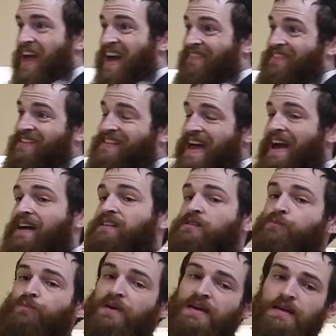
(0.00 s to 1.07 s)
And this
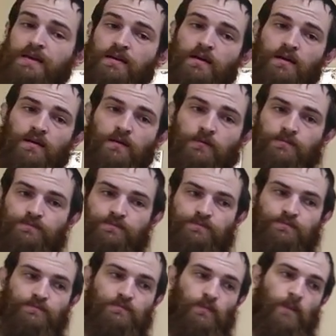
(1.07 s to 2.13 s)
has been
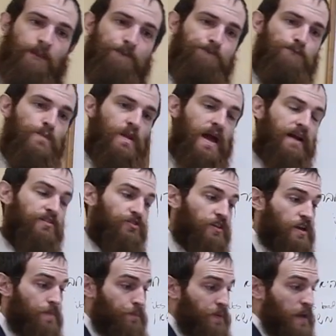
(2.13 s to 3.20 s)

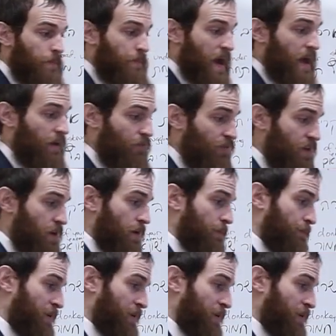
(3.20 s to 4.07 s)
actually a big part of the